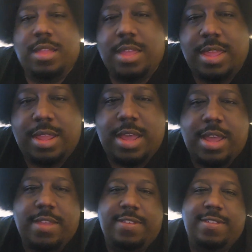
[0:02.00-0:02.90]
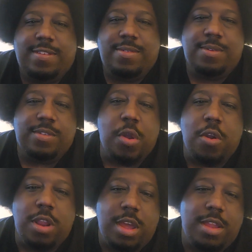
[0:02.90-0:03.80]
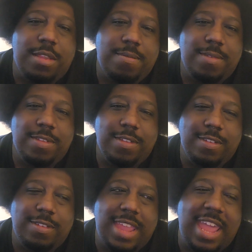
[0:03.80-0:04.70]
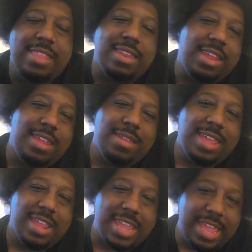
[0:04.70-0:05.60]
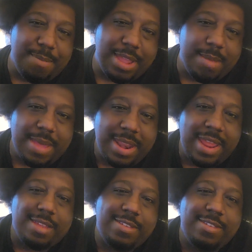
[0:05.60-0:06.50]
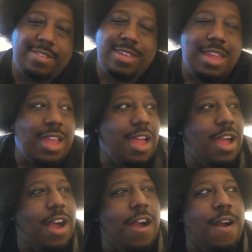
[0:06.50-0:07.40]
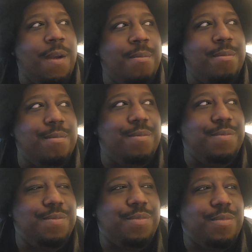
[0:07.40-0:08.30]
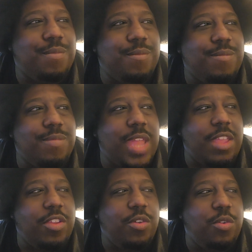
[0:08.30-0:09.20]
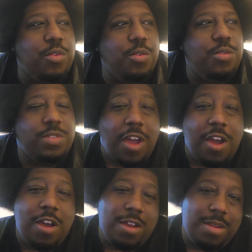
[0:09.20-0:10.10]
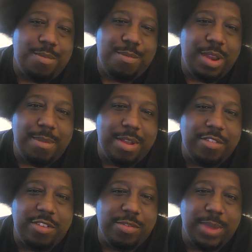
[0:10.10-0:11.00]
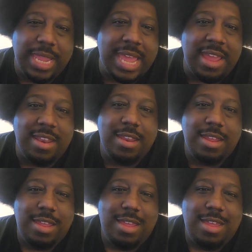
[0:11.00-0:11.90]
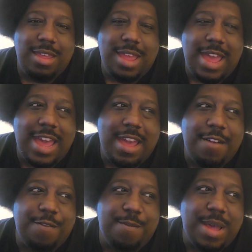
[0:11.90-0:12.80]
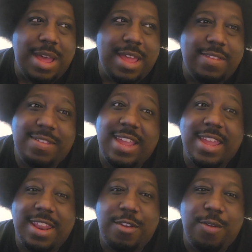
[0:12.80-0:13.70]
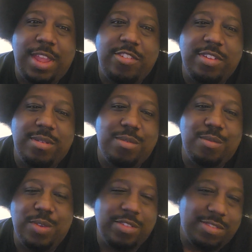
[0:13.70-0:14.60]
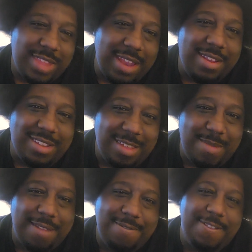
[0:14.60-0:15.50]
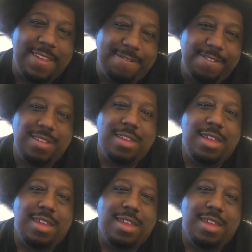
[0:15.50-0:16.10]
Hey guys, what's going on? This is Anthony, aka Mega Man X. Um, you saw pretty much this weekend have my second iteration, which is technically my fifth